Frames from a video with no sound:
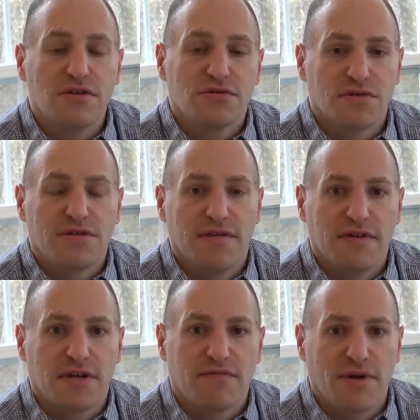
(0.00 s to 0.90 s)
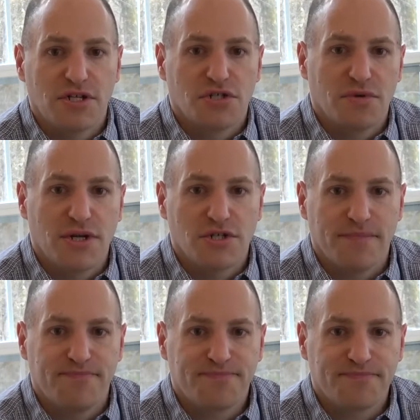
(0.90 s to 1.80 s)
your certificate of
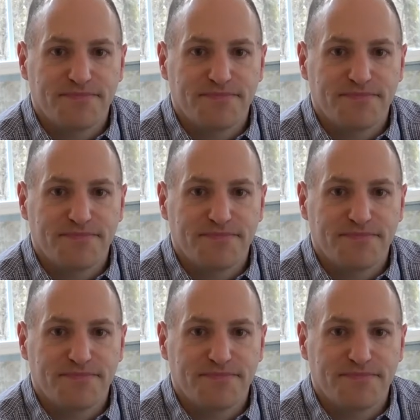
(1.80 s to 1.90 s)
registration.